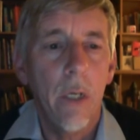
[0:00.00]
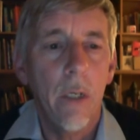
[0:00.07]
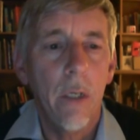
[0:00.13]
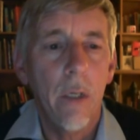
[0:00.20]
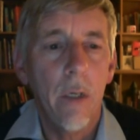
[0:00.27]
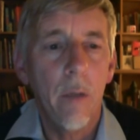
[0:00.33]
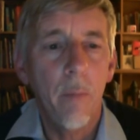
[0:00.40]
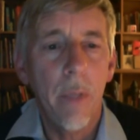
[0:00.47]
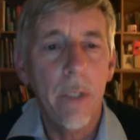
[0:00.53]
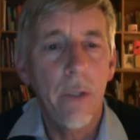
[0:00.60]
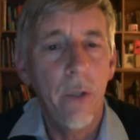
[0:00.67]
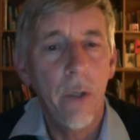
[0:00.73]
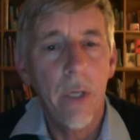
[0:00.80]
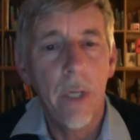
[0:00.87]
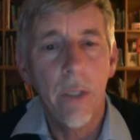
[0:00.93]
but
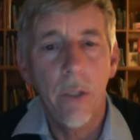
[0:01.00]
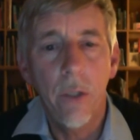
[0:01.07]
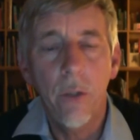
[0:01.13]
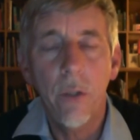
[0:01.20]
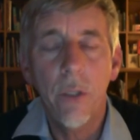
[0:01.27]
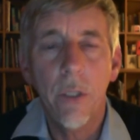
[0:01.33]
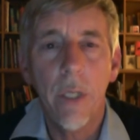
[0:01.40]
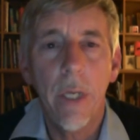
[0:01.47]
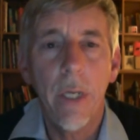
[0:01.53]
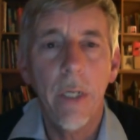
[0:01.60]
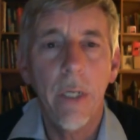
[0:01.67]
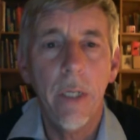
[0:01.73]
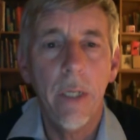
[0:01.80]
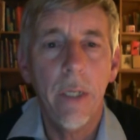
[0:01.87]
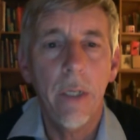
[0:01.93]
you can use
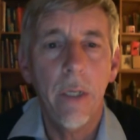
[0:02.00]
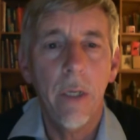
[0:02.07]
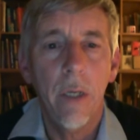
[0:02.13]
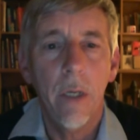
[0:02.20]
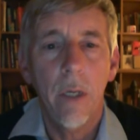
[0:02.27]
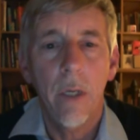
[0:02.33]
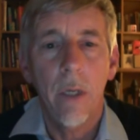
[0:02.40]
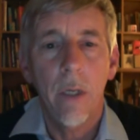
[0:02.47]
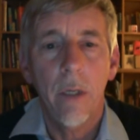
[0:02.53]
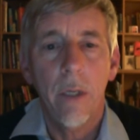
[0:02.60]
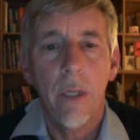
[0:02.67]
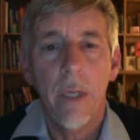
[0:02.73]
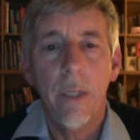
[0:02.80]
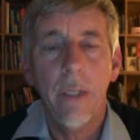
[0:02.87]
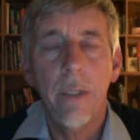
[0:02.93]
any
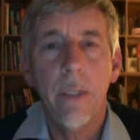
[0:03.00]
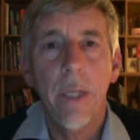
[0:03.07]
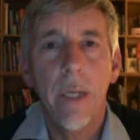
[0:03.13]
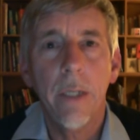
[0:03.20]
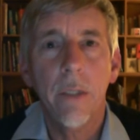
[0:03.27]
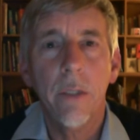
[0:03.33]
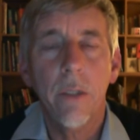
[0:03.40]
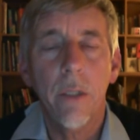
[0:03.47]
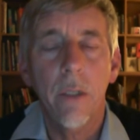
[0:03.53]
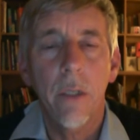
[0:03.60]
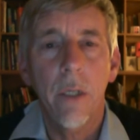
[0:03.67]
text,